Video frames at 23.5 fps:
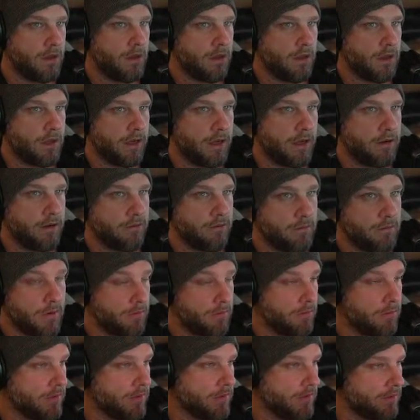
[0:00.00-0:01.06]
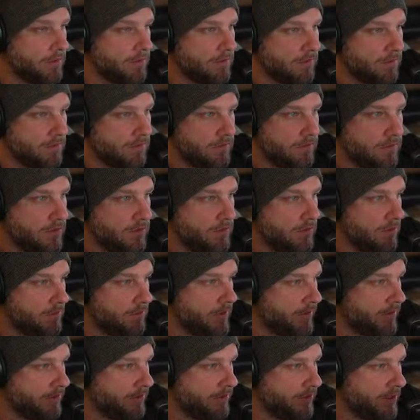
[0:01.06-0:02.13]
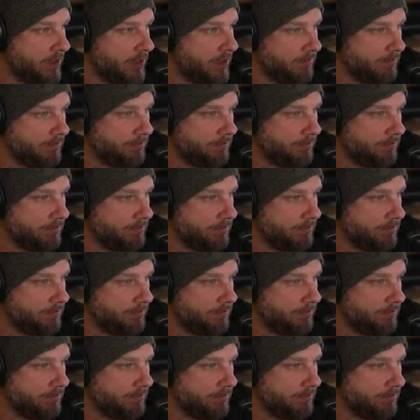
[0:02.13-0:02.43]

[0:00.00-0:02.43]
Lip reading: gotta remember to do a better job.